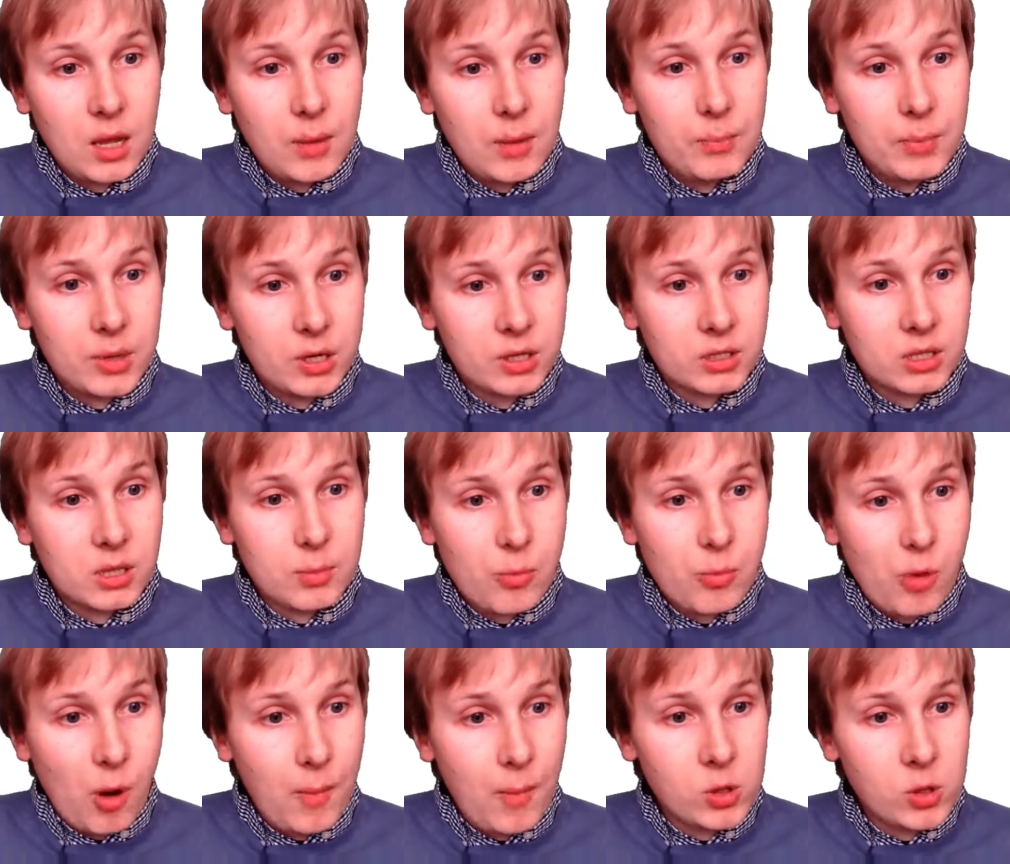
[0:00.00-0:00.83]
because the
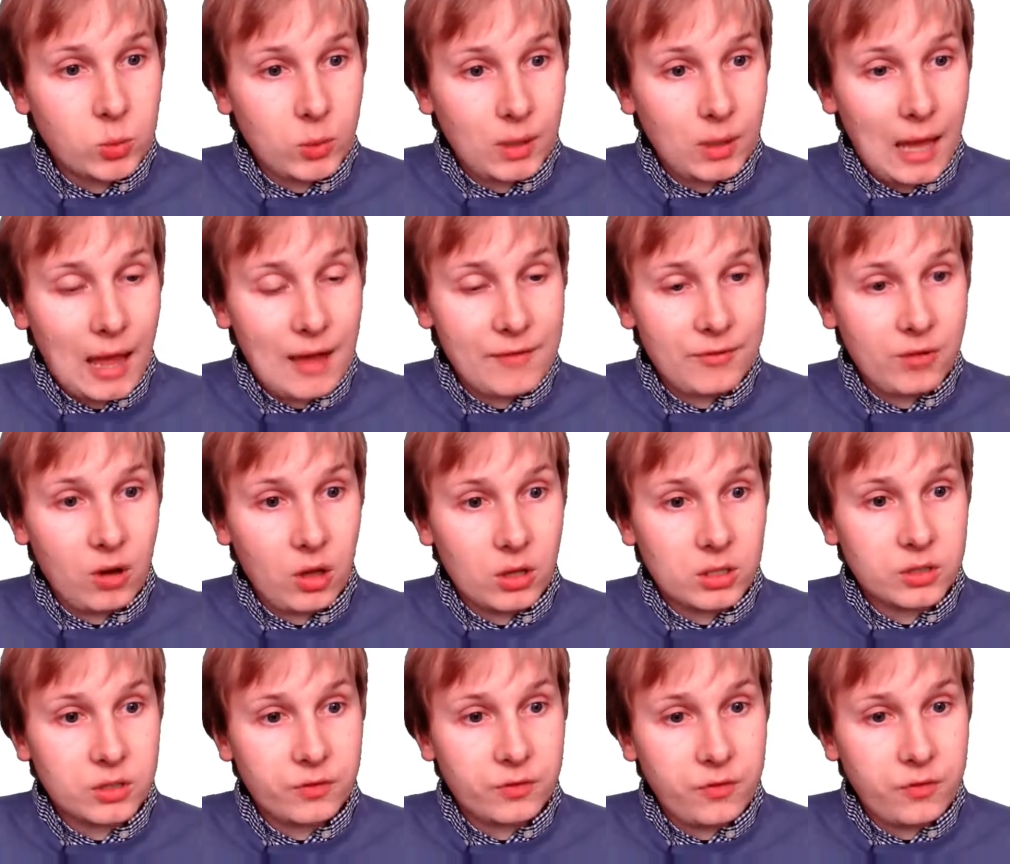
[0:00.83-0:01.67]
perimeter will have
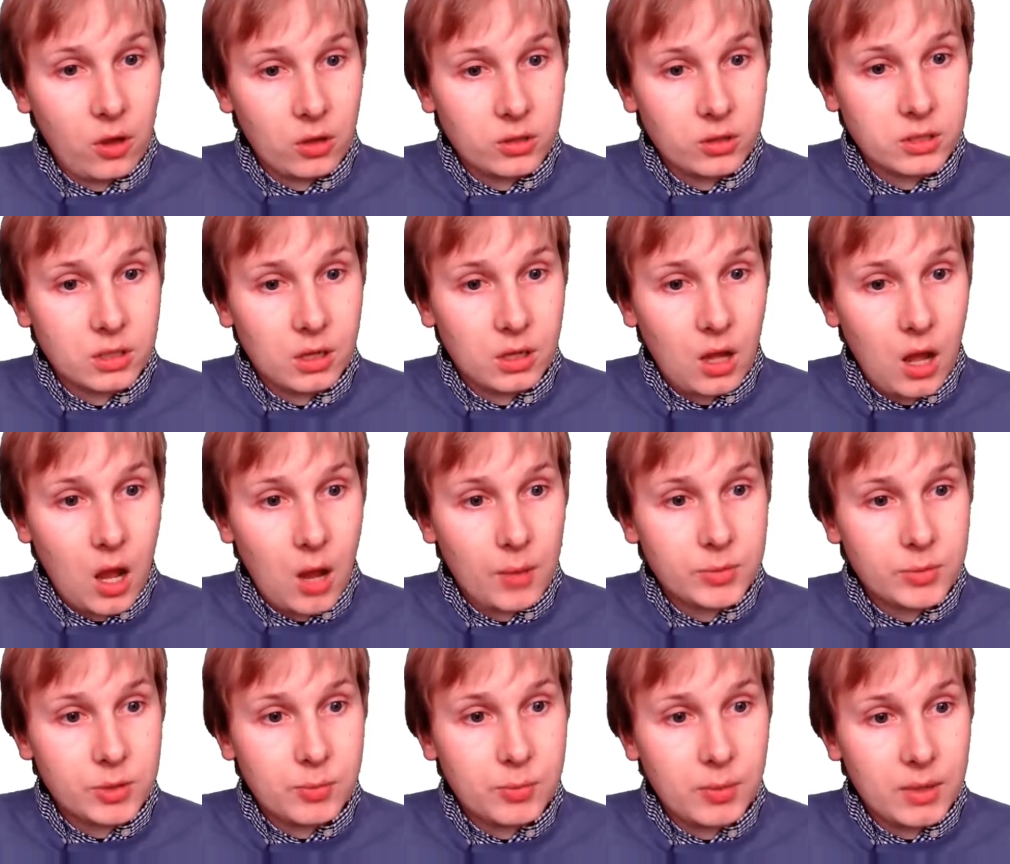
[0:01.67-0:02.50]
lots of false
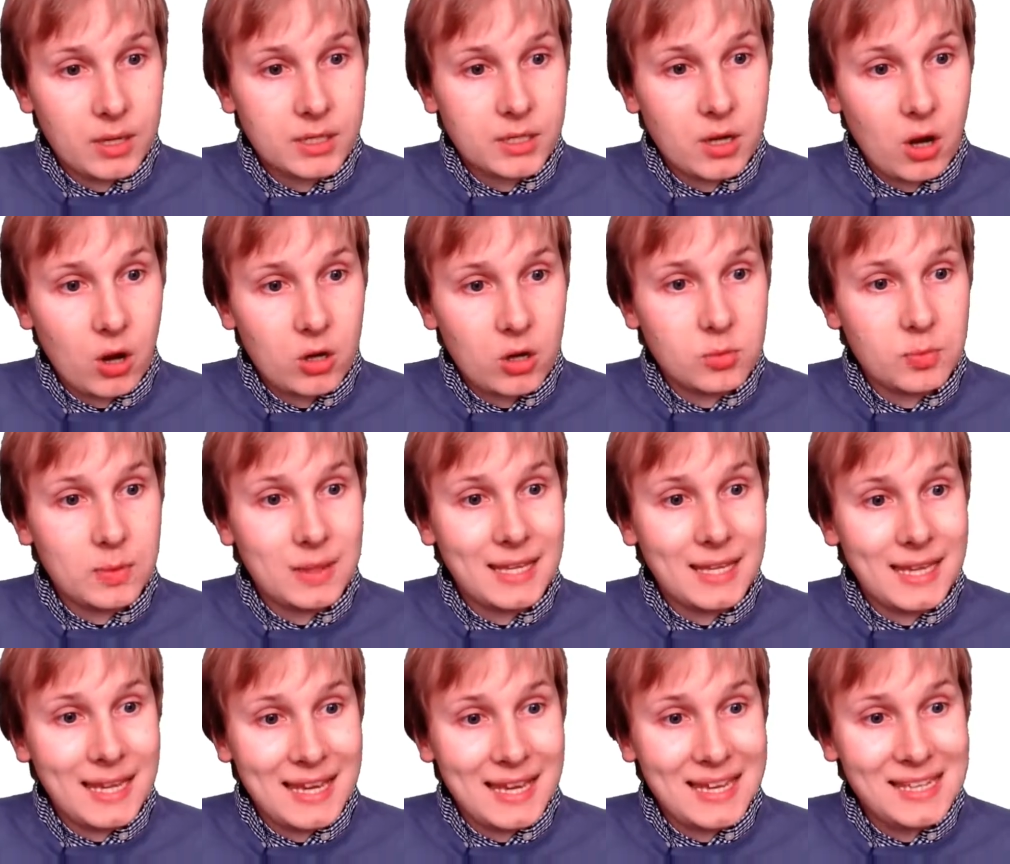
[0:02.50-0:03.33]
alarms, but it's going to be
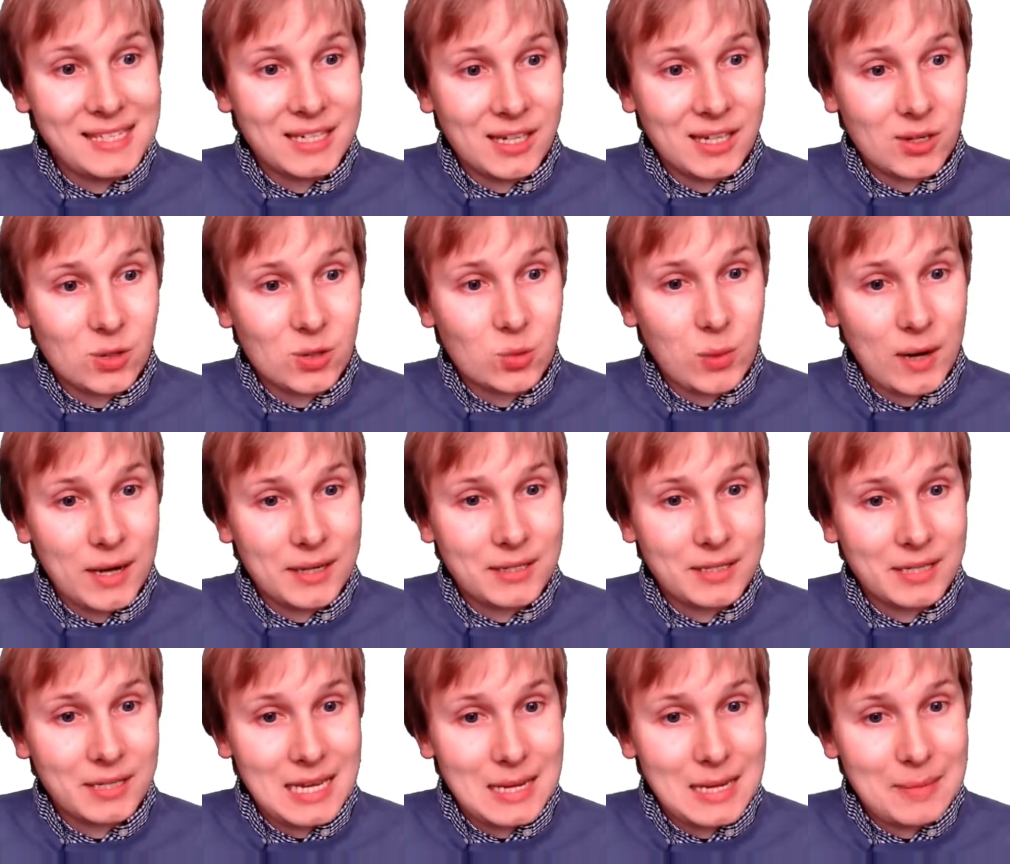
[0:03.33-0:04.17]
the easiest way
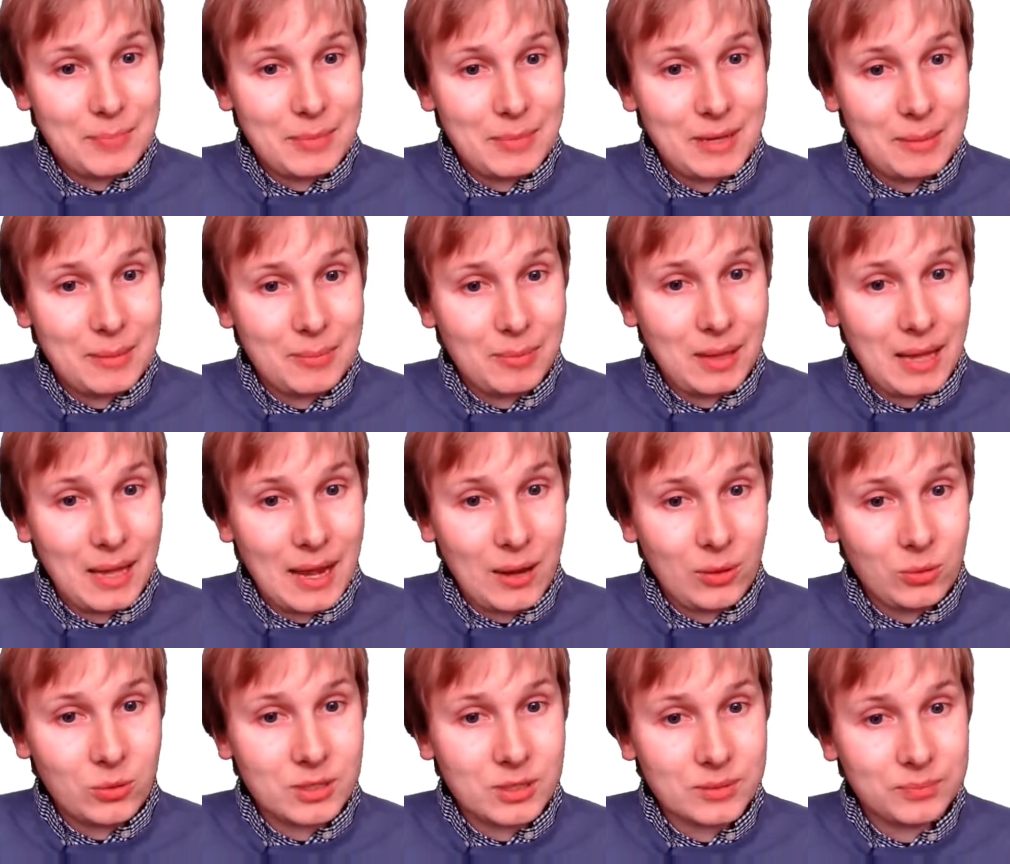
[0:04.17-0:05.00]
to keep people
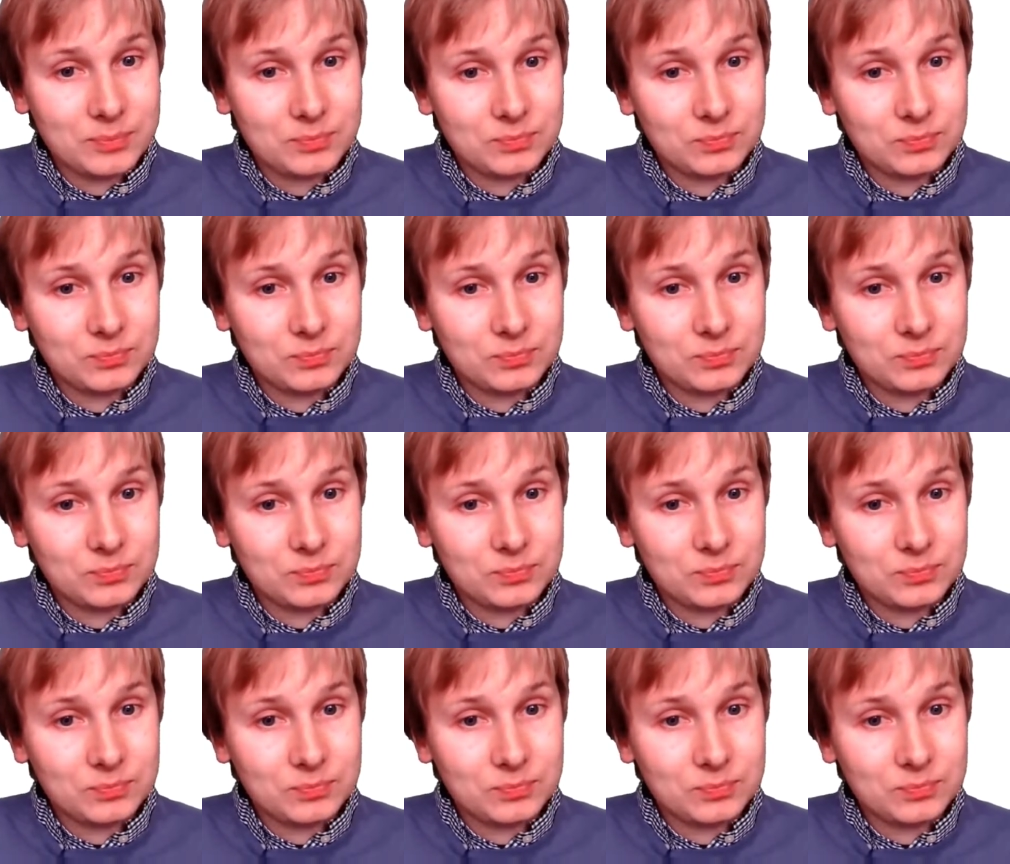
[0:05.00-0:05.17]
out.